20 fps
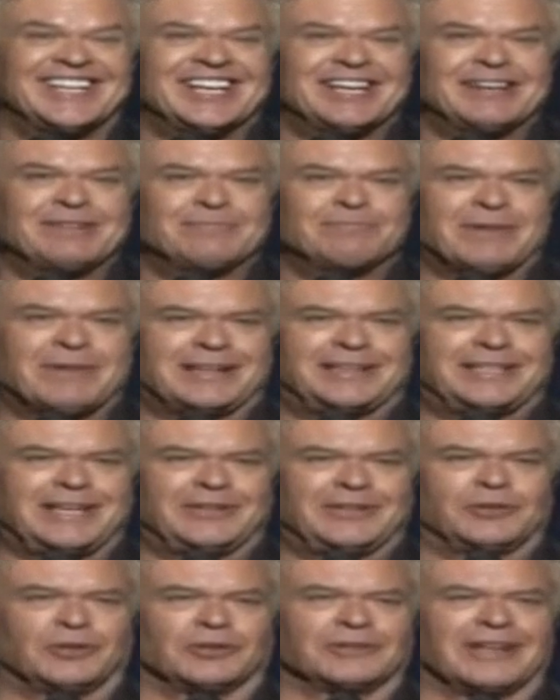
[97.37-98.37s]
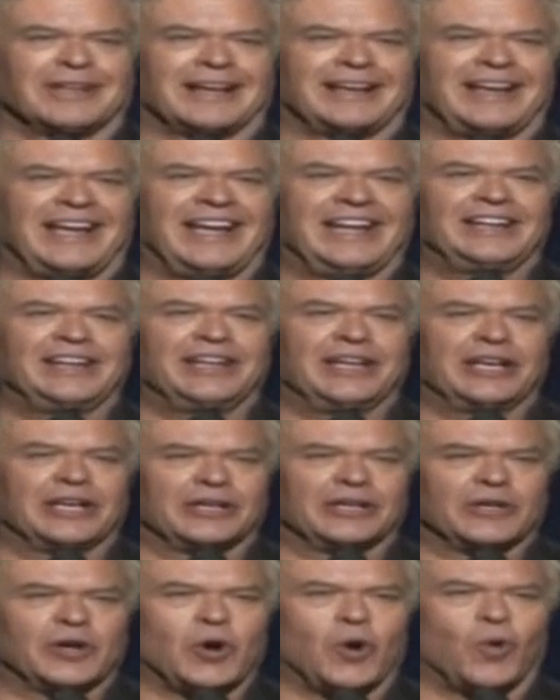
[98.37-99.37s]
My teeth looked like
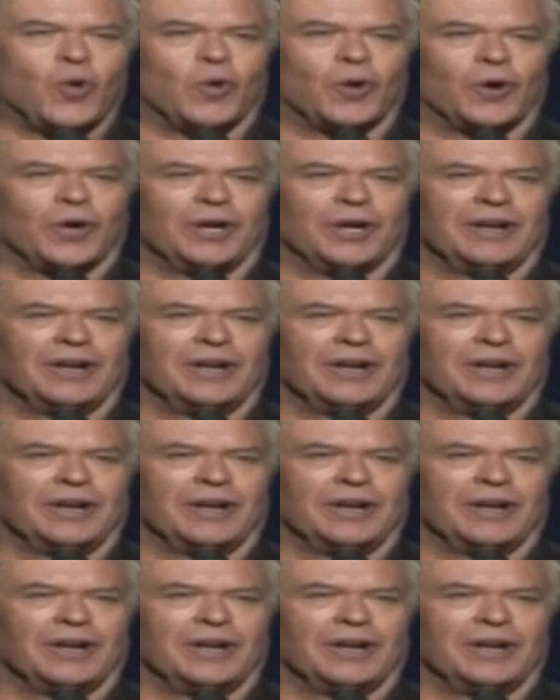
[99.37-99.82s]
Indian corn.